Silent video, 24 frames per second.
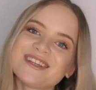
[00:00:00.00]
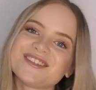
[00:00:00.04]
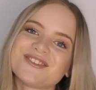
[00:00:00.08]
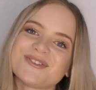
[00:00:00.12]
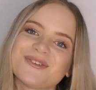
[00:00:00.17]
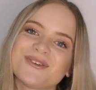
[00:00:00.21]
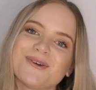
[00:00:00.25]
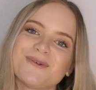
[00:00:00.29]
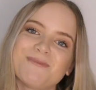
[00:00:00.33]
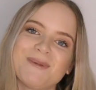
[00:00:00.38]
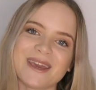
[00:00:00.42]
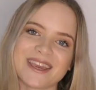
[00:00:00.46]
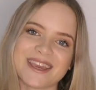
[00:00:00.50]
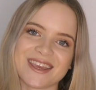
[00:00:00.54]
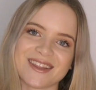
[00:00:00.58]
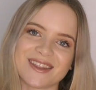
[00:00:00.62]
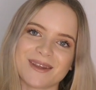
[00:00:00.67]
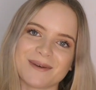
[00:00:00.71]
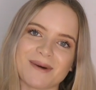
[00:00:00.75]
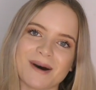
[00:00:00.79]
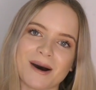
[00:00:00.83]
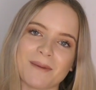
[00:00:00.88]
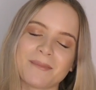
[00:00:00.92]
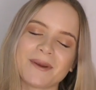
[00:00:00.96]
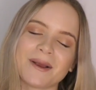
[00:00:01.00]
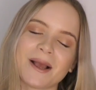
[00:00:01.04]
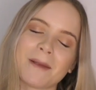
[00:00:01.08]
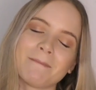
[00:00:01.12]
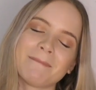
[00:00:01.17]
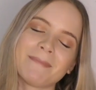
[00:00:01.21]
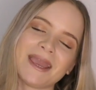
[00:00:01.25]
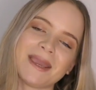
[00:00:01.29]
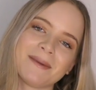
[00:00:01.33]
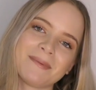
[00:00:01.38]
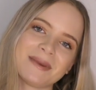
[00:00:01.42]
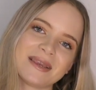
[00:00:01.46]
sure you're picking them up
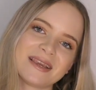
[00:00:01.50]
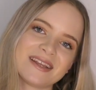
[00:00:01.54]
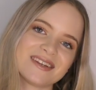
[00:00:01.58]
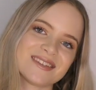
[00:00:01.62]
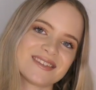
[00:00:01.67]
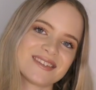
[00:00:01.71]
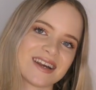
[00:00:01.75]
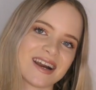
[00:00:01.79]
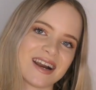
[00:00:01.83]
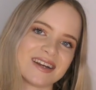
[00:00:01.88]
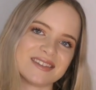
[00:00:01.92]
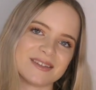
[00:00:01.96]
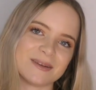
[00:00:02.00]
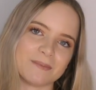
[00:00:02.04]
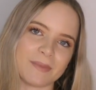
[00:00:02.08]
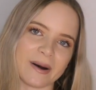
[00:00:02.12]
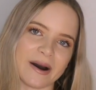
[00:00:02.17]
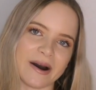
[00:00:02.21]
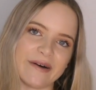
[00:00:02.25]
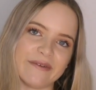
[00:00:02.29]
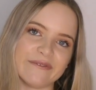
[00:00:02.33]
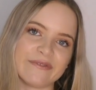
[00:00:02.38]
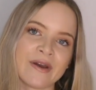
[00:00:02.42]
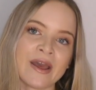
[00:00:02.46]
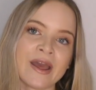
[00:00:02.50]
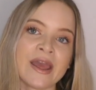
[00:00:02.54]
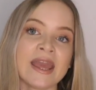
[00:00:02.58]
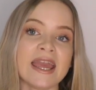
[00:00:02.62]
maybe in a size above.